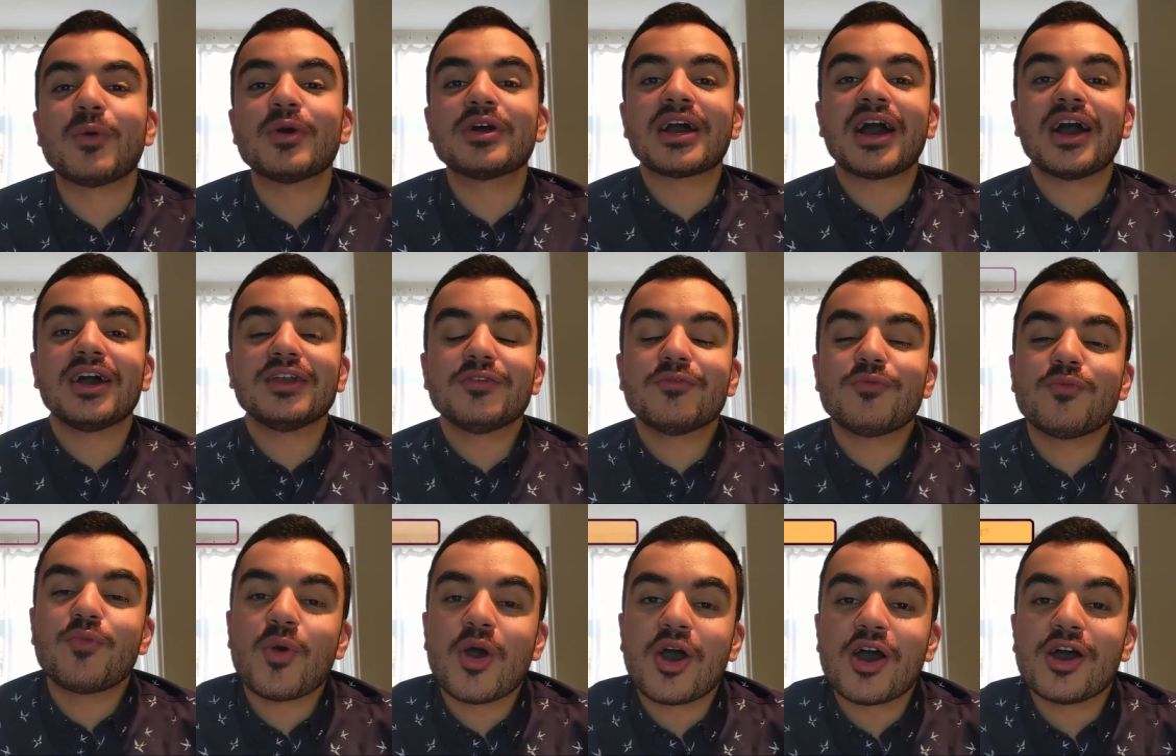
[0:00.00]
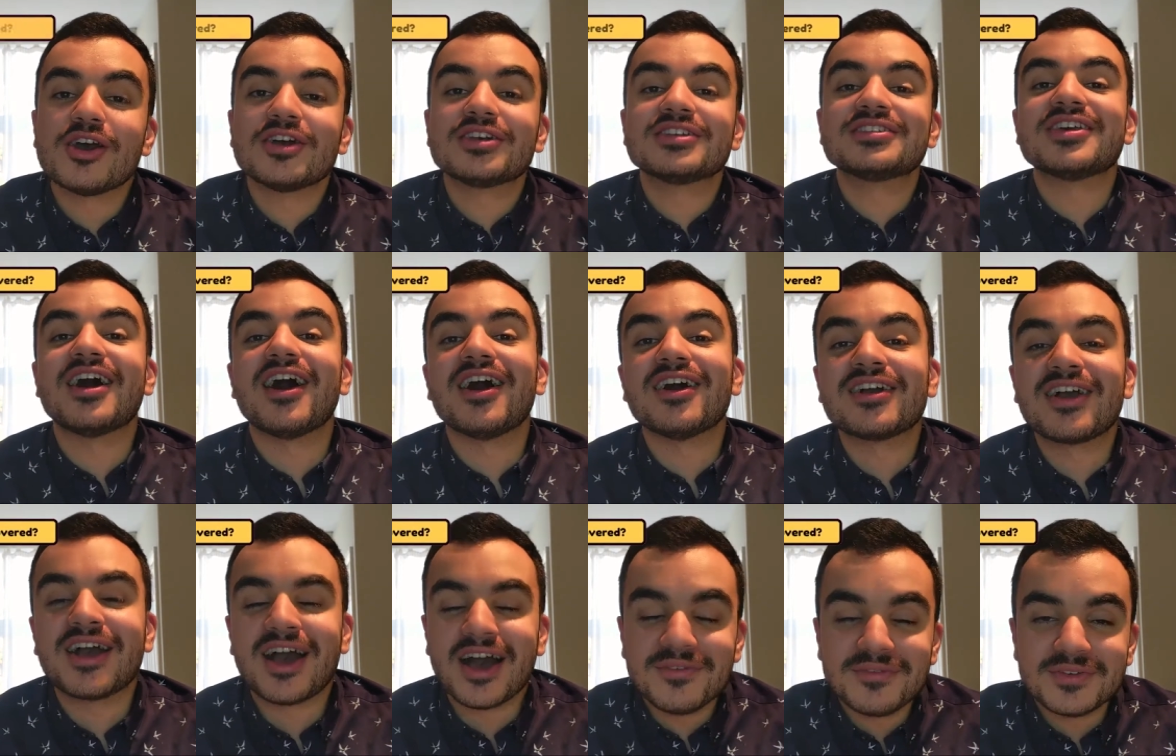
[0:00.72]
what kind of works are
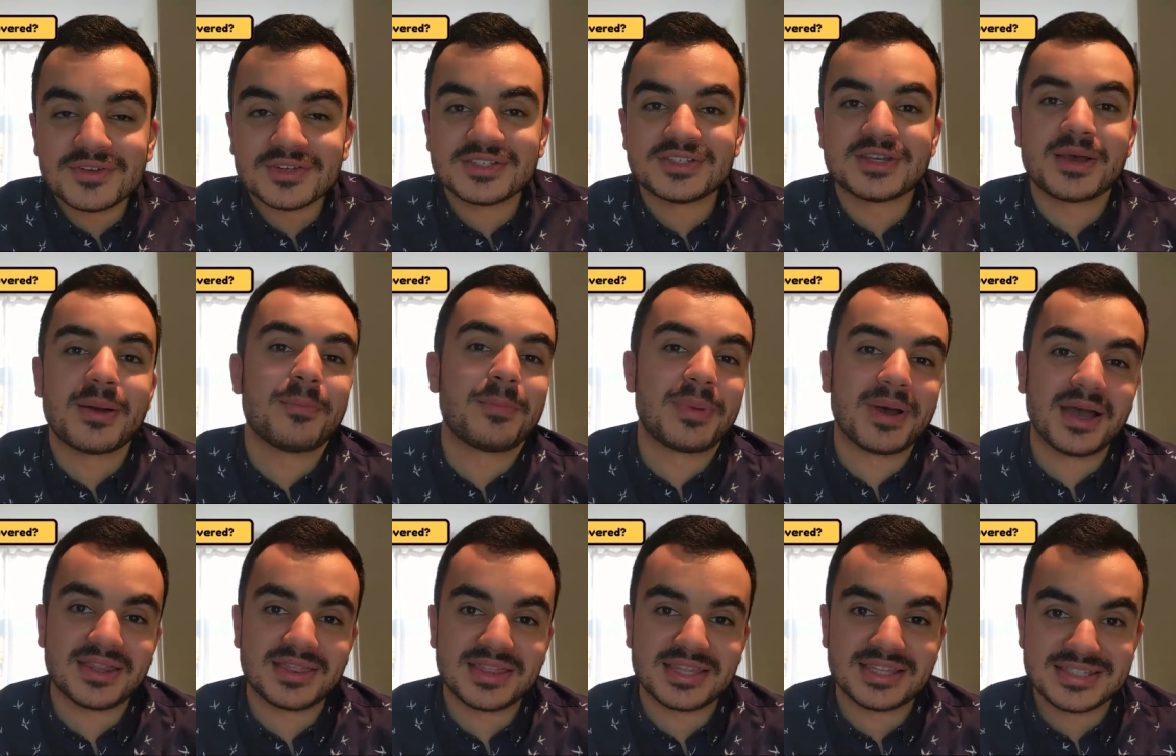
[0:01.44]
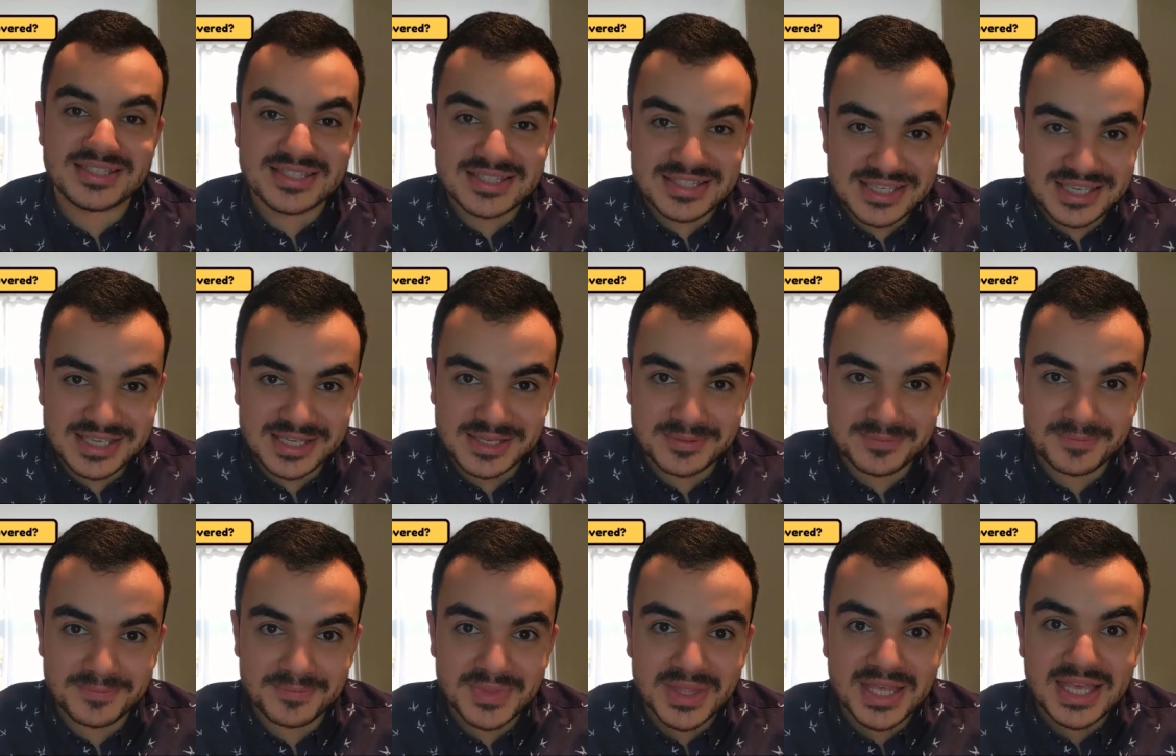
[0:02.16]
covered by this
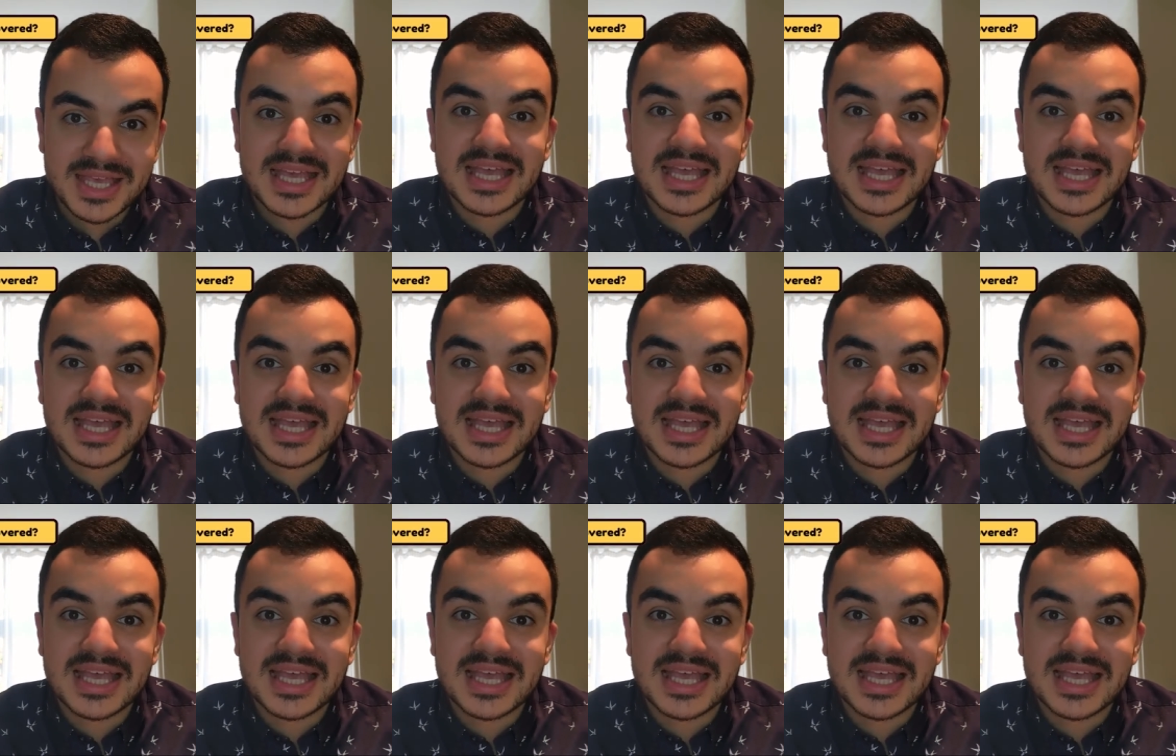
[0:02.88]
scheme.